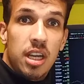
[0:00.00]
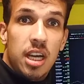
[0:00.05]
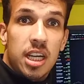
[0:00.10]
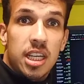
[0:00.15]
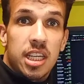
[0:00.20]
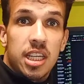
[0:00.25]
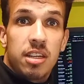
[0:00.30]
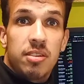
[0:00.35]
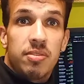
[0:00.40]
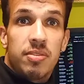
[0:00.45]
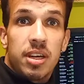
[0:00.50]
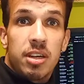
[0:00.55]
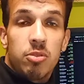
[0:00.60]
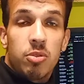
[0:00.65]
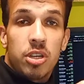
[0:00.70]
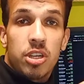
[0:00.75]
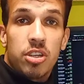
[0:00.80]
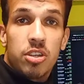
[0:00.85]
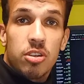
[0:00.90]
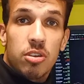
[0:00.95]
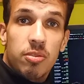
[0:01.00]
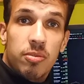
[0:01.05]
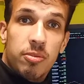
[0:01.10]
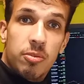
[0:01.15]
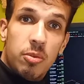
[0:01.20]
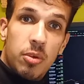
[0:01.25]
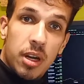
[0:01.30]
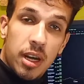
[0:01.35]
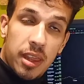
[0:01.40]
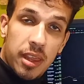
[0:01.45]
at an evaluation of
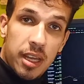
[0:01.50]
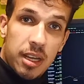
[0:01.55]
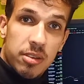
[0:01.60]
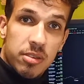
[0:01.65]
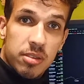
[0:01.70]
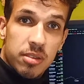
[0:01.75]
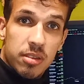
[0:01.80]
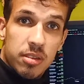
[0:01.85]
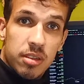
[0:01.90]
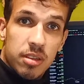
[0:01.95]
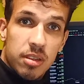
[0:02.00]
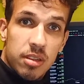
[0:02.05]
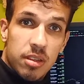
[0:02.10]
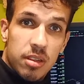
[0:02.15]
1,000.